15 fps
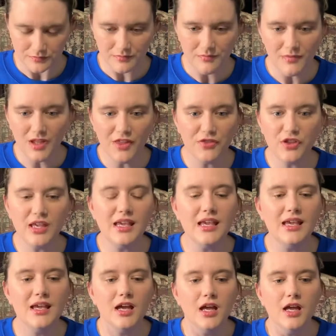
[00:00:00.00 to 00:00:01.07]

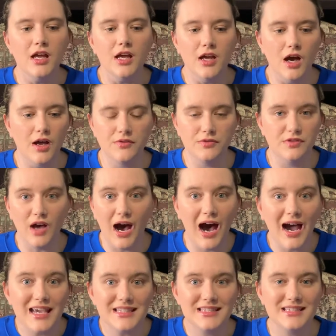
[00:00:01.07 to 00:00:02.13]
the
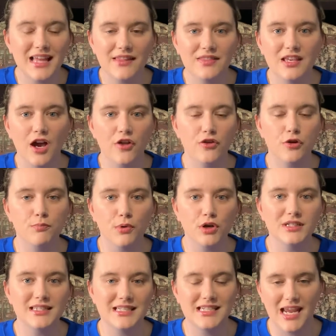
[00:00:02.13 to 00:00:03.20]
heights that the other
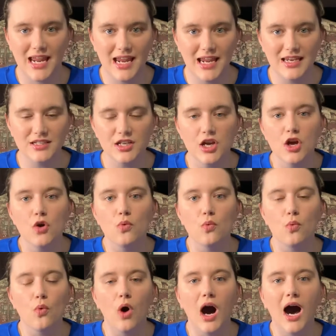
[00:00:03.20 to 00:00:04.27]
books attained.
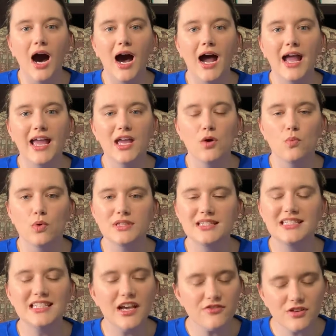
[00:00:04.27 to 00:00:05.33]
I was
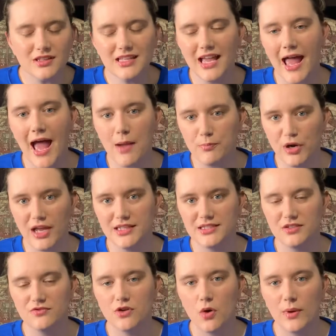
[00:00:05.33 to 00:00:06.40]
definitely
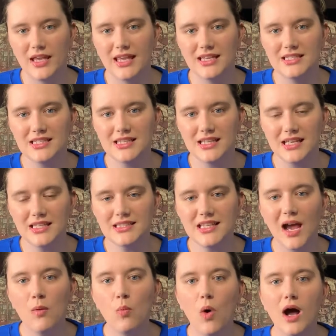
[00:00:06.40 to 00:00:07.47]
apprehensive going into this,
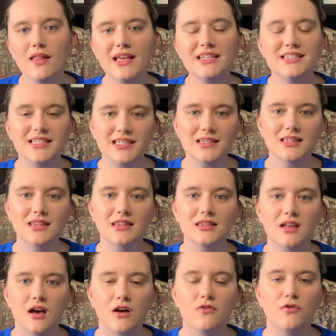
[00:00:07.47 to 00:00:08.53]
and while I didn't
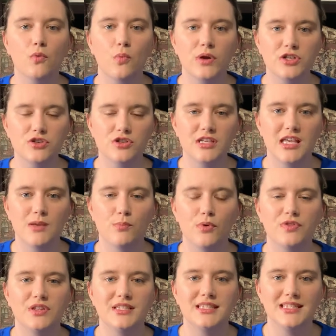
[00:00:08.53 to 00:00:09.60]
love Winterkeep with
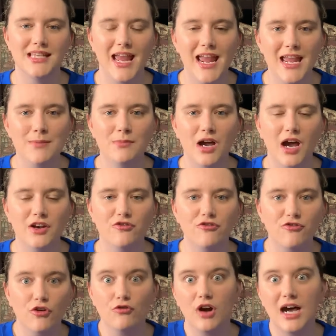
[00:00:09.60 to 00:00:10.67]
the same kind of
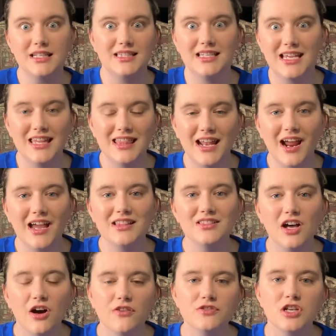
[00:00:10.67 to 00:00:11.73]
ferocity that I
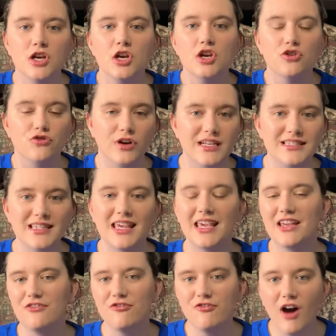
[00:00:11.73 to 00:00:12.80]
loved Graceling
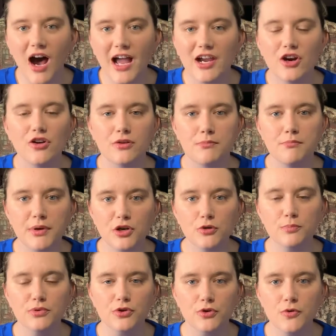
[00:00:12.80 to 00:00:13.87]
and Fire and
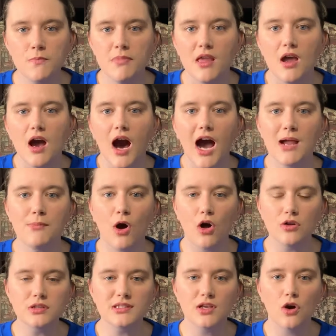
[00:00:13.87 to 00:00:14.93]
Bitterblue, I'm
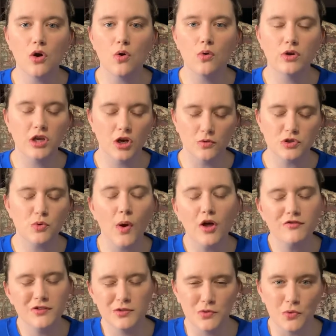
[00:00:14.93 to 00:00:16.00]
also, 12
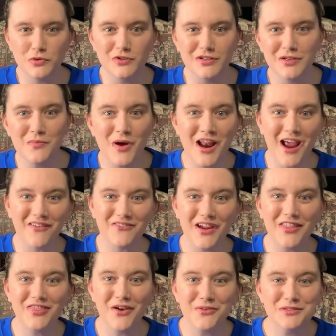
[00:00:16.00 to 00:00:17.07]
years older than when I
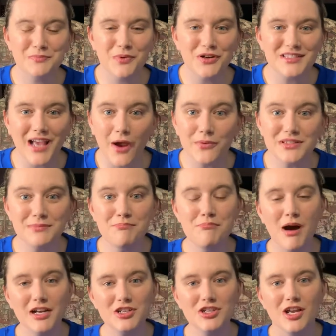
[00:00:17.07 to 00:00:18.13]
read those books. I was
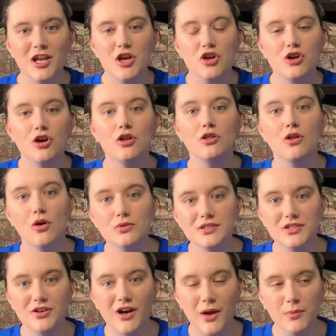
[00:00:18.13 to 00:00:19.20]
much
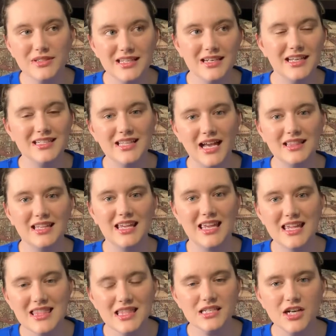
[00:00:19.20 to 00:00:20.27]
closer. I wasn't exactly
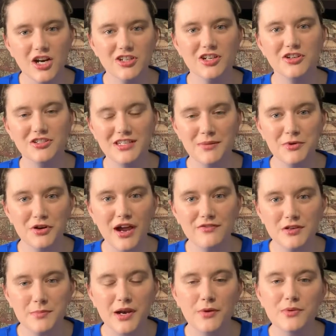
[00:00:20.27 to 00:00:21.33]
in the target
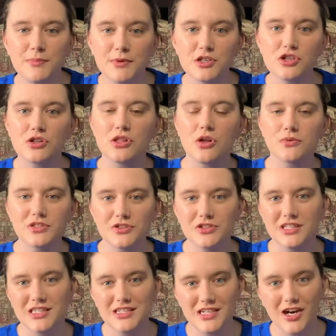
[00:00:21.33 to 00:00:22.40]
demographic, but I was closer to
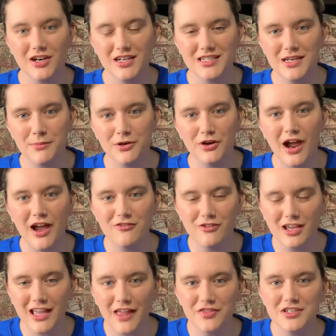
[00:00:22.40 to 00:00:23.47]
the target demographic
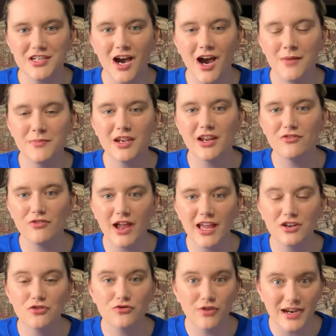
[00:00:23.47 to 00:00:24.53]
at the time that I
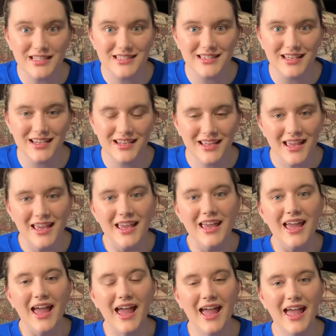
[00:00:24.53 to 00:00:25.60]
read Graceling.
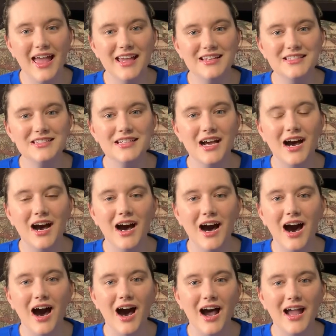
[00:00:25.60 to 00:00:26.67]
And
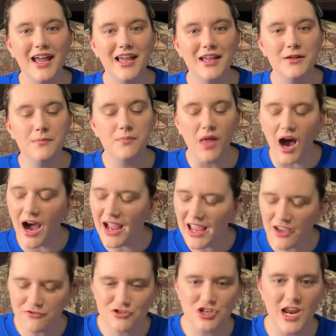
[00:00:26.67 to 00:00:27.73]
I
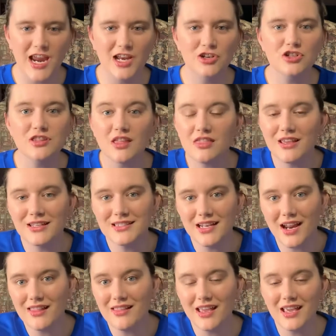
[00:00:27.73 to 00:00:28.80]
have changed. The things that I
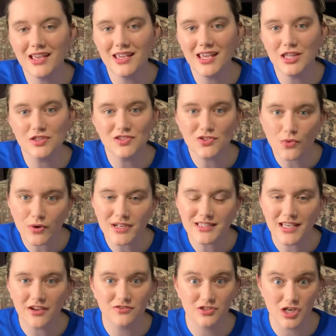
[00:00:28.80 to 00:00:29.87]
like in stories
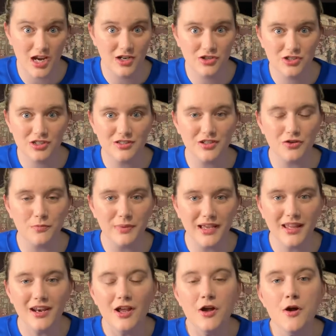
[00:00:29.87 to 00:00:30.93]
have changed a little
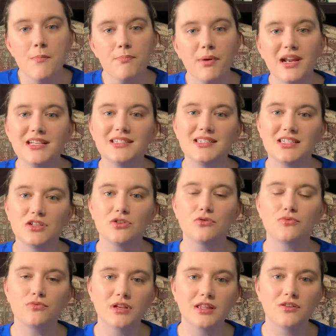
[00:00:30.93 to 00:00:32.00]
bit, but I still
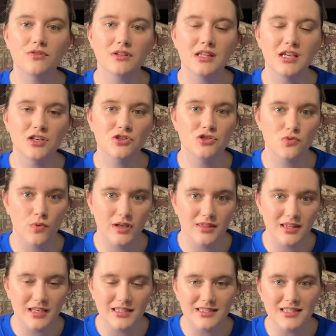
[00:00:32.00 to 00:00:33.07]
really enjoyed
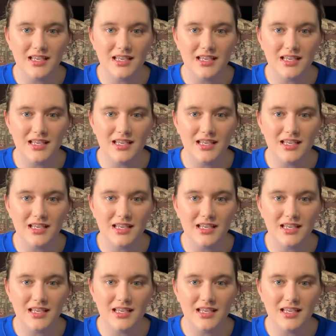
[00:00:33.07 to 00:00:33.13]
this.